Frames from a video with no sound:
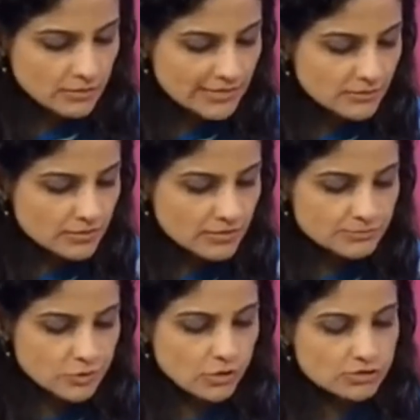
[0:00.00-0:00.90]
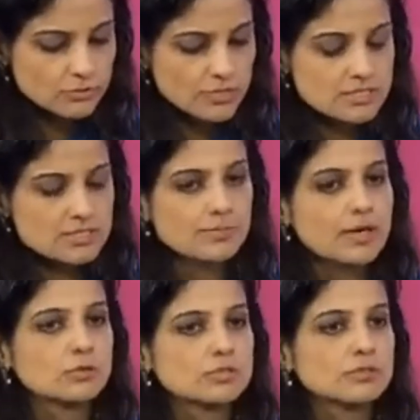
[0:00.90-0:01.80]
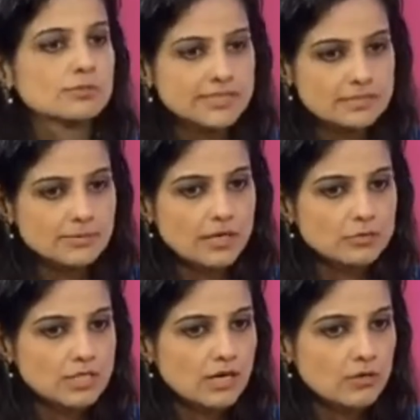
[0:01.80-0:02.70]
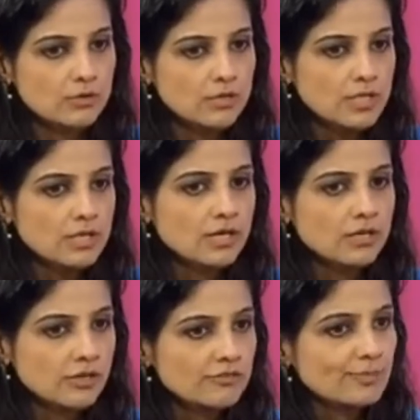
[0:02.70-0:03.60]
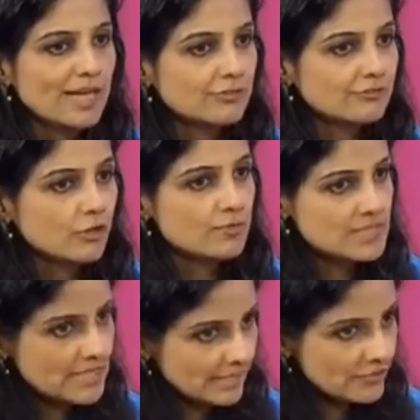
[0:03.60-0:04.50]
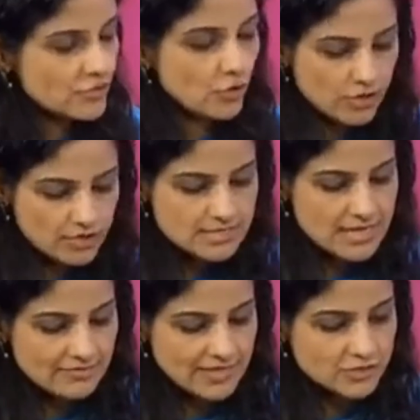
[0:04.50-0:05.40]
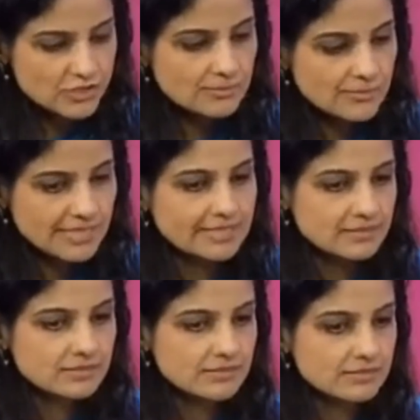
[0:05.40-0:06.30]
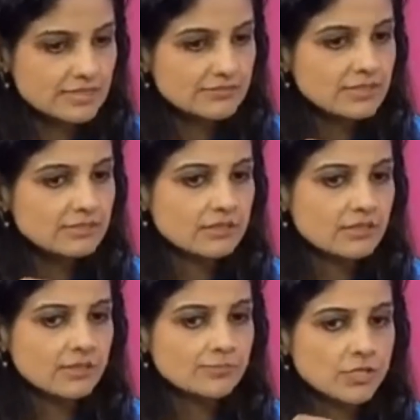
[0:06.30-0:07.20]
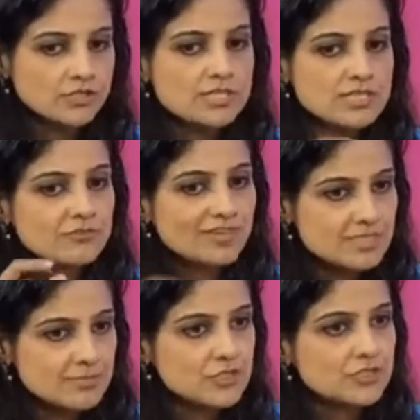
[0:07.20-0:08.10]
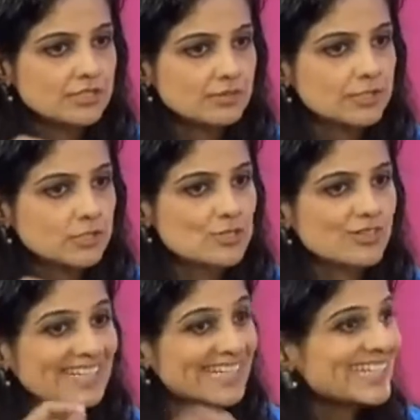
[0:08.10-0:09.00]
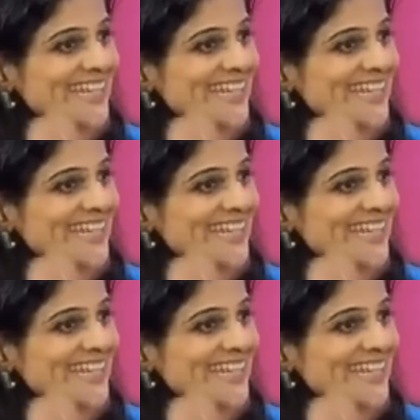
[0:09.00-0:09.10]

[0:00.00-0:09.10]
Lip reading: can you talk to us a bit about how a lot of platforms like yours have actually made even not just investment journey, but also credit